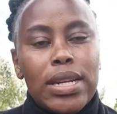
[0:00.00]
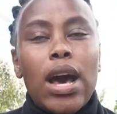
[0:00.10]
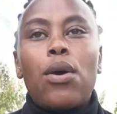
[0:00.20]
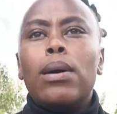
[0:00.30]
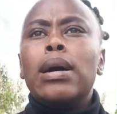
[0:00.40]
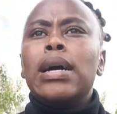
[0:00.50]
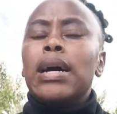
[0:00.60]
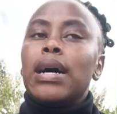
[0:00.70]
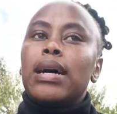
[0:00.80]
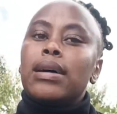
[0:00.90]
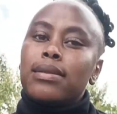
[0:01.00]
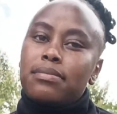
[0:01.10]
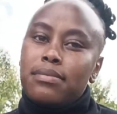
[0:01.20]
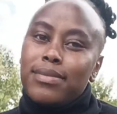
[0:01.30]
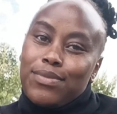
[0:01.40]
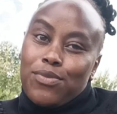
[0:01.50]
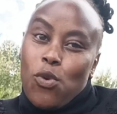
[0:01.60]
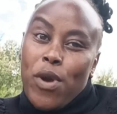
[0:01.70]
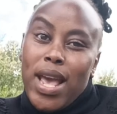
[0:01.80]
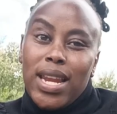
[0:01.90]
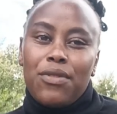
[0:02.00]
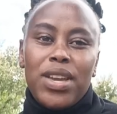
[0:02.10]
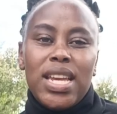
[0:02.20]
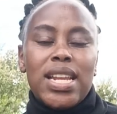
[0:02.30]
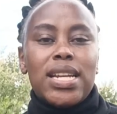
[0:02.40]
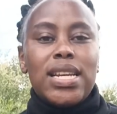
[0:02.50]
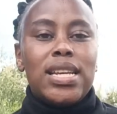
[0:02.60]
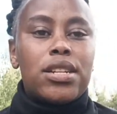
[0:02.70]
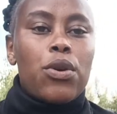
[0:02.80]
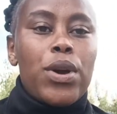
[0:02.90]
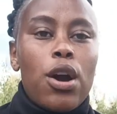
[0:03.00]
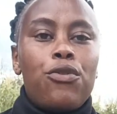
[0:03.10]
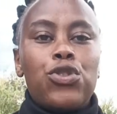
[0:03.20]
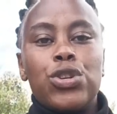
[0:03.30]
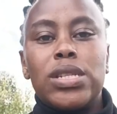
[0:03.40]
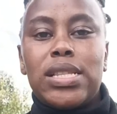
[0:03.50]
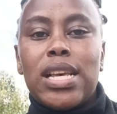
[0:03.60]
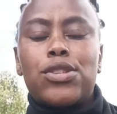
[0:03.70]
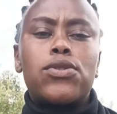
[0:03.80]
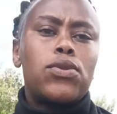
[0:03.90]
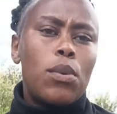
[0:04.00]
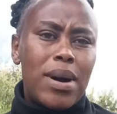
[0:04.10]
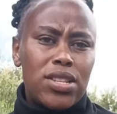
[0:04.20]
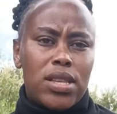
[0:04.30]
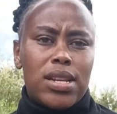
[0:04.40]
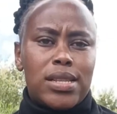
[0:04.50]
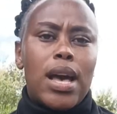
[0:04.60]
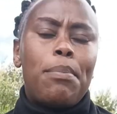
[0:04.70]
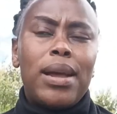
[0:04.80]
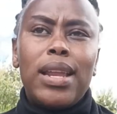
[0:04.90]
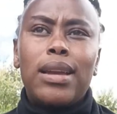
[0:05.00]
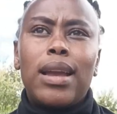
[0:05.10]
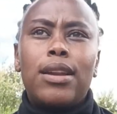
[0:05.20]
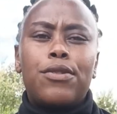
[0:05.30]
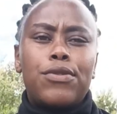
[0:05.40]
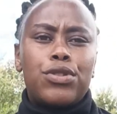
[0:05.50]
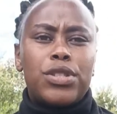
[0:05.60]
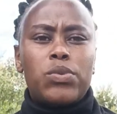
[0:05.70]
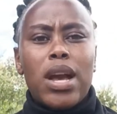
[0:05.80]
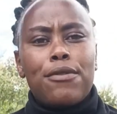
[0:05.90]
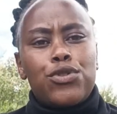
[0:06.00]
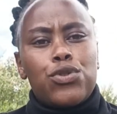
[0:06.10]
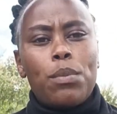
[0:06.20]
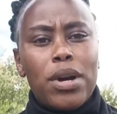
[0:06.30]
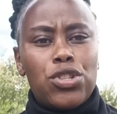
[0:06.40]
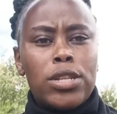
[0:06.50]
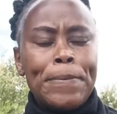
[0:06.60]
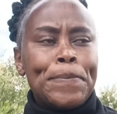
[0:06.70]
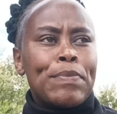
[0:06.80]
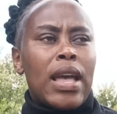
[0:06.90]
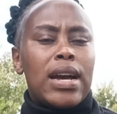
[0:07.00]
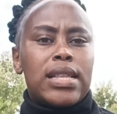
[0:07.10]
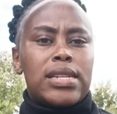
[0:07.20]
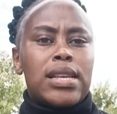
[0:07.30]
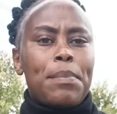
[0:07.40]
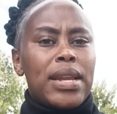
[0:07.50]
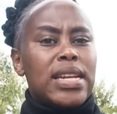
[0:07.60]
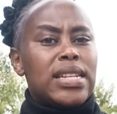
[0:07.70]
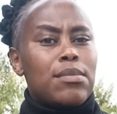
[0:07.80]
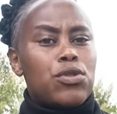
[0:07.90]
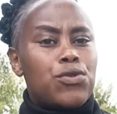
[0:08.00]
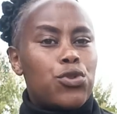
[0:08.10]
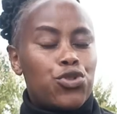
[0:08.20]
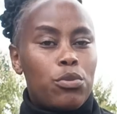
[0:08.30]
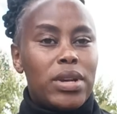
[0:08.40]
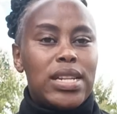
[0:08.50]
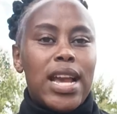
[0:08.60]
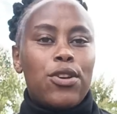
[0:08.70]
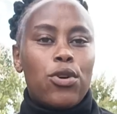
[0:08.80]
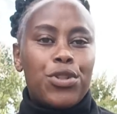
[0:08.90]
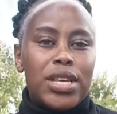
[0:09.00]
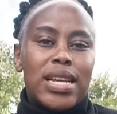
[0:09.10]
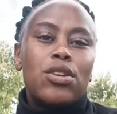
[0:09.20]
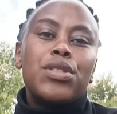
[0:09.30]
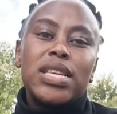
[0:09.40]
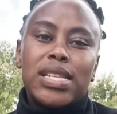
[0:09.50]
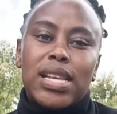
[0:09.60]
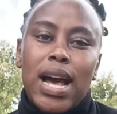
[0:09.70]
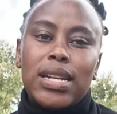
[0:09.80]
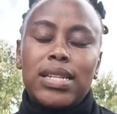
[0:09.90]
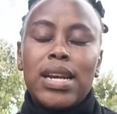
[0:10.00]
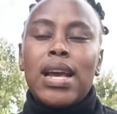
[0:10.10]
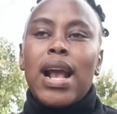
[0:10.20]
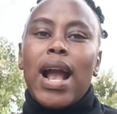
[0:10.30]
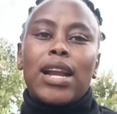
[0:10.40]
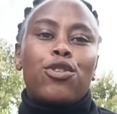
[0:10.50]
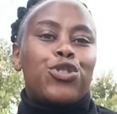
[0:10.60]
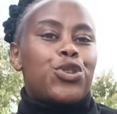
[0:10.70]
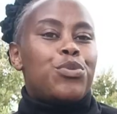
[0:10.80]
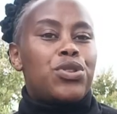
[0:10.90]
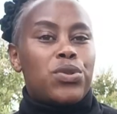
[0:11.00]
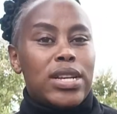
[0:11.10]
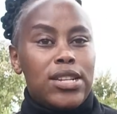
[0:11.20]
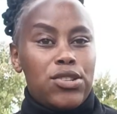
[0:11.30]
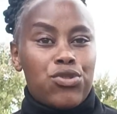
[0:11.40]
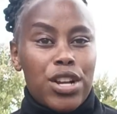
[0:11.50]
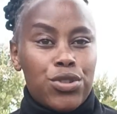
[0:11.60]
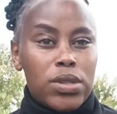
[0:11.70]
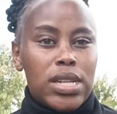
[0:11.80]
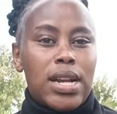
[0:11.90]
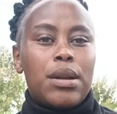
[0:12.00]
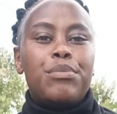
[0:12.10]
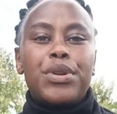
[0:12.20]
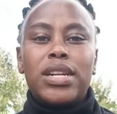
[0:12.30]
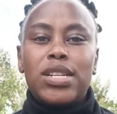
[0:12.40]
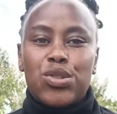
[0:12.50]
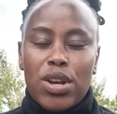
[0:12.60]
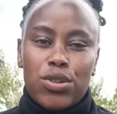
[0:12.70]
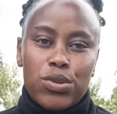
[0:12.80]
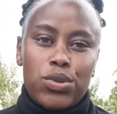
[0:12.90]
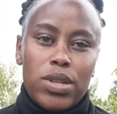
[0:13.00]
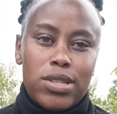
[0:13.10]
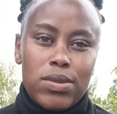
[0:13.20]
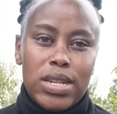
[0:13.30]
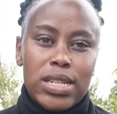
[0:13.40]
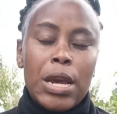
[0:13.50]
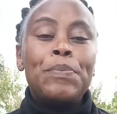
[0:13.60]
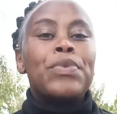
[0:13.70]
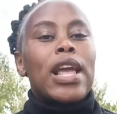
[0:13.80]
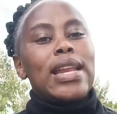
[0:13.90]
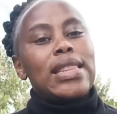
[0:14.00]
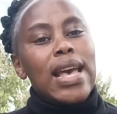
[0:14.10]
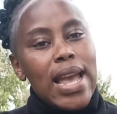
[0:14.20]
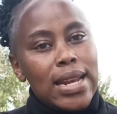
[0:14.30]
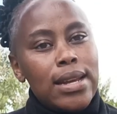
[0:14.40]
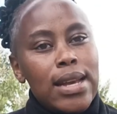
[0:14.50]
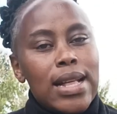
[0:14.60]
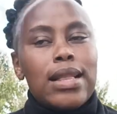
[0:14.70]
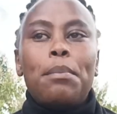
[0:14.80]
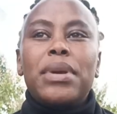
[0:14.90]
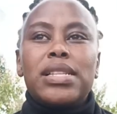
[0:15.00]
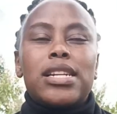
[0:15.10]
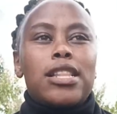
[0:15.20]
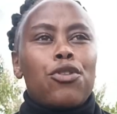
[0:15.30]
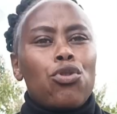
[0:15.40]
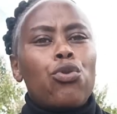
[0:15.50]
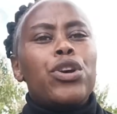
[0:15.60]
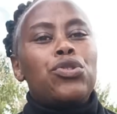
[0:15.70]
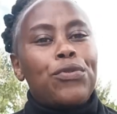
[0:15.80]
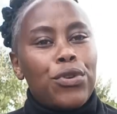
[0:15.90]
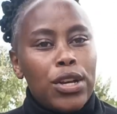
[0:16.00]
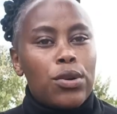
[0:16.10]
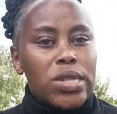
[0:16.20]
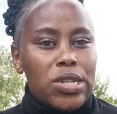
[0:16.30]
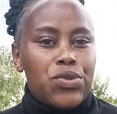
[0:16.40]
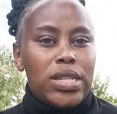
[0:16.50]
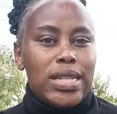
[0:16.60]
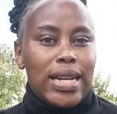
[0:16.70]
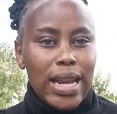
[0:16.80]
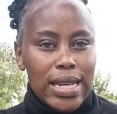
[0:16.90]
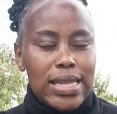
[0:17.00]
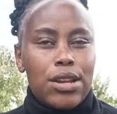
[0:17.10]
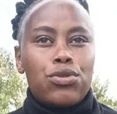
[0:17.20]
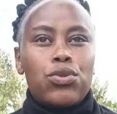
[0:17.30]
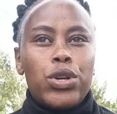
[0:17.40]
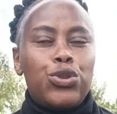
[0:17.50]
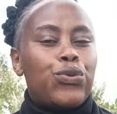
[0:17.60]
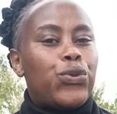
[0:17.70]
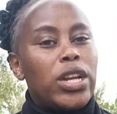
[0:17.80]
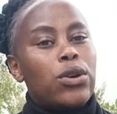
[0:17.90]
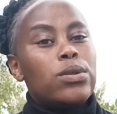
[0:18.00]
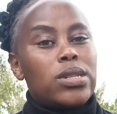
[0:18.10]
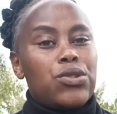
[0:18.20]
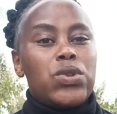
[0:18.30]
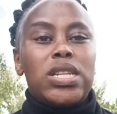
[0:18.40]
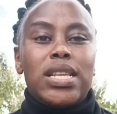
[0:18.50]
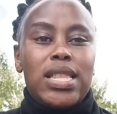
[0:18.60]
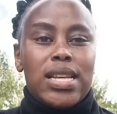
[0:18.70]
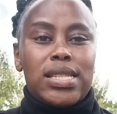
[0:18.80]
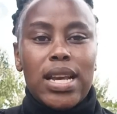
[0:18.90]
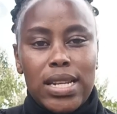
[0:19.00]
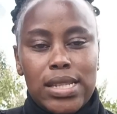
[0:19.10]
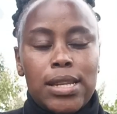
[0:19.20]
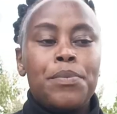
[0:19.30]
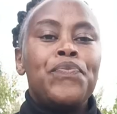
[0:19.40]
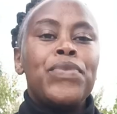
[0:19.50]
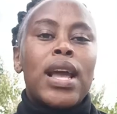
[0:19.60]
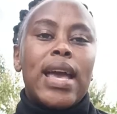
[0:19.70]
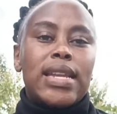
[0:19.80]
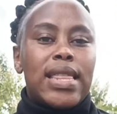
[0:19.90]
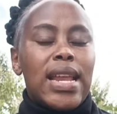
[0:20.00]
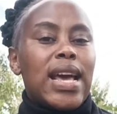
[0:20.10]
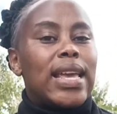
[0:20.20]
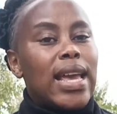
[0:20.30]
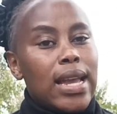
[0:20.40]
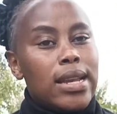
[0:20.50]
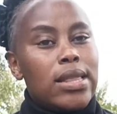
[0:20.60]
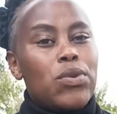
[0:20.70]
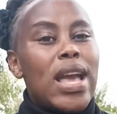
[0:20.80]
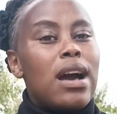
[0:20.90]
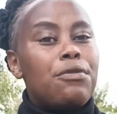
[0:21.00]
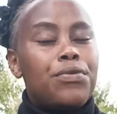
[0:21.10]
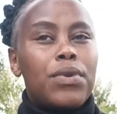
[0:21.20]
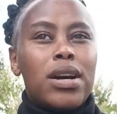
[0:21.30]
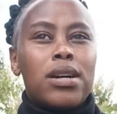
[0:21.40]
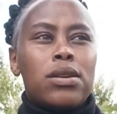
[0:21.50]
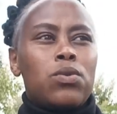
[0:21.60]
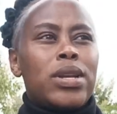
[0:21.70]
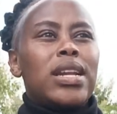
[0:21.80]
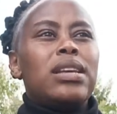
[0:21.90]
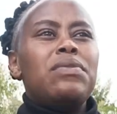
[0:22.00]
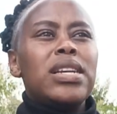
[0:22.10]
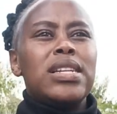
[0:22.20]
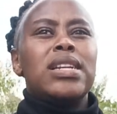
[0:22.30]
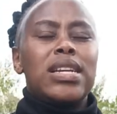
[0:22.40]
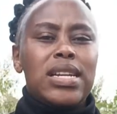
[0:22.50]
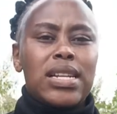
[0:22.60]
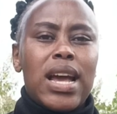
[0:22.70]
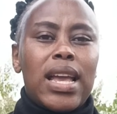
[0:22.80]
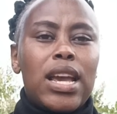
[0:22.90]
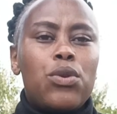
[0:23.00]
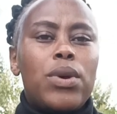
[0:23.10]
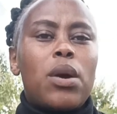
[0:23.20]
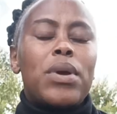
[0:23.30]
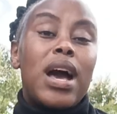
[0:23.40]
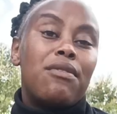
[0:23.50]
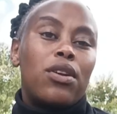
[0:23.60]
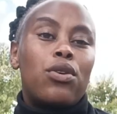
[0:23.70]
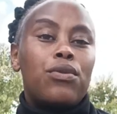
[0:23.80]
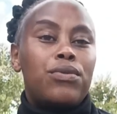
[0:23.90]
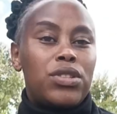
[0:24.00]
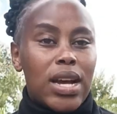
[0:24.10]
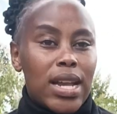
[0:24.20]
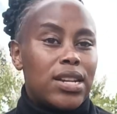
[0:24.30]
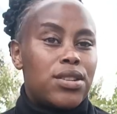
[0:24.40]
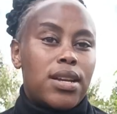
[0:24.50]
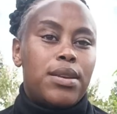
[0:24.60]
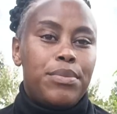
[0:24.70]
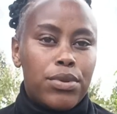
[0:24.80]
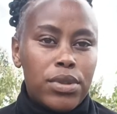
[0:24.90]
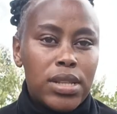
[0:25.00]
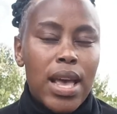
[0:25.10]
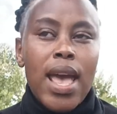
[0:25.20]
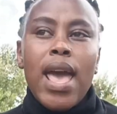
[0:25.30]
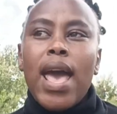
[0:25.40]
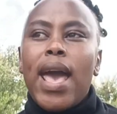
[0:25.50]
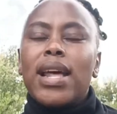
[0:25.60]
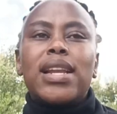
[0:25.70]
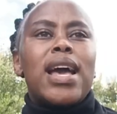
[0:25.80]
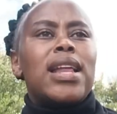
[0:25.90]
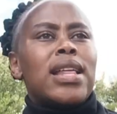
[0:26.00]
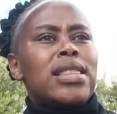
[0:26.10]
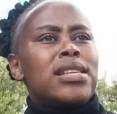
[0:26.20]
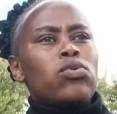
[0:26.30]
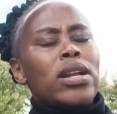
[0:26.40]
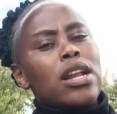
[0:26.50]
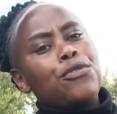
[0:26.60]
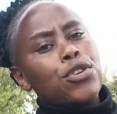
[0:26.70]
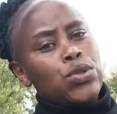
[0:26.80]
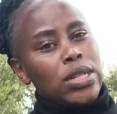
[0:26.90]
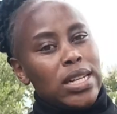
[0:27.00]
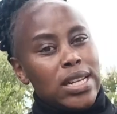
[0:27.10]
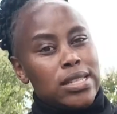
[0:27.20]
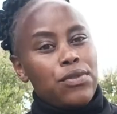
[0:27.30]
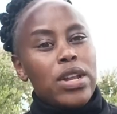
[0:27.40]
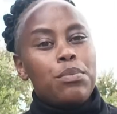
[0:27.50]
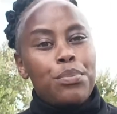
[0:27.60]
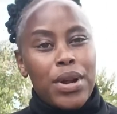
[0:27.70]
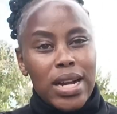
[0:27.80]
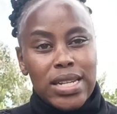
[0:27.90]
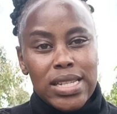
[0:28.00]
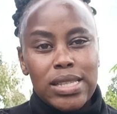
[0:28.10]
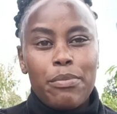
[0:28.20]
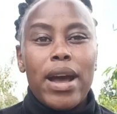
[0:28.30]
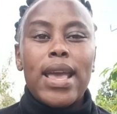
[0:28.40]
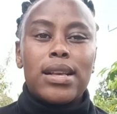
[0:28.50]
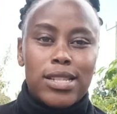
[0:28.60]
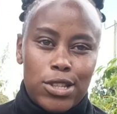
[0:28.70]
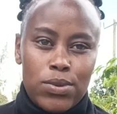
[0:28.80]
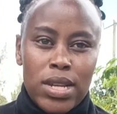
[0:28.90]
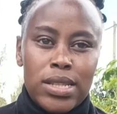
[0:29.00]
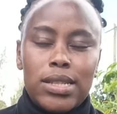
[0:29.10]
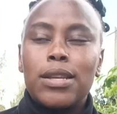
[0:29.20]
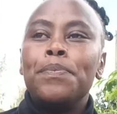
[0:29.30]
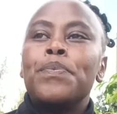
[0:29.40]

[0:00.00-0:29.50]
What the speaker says: Now, we are living in an era where, of course, there's so much that is happening. And of course, we have so much that is happening in terms of social media and all these. I know these can contribute to the distractions and can bring distractions to the student. And then that means that they're not going to fully concentrate in class. They're not going to fully concentrate in their studies. And then again, we are living in an era again where we have a lot of drug abuse. And this one, unfortunately, is even practiced by students.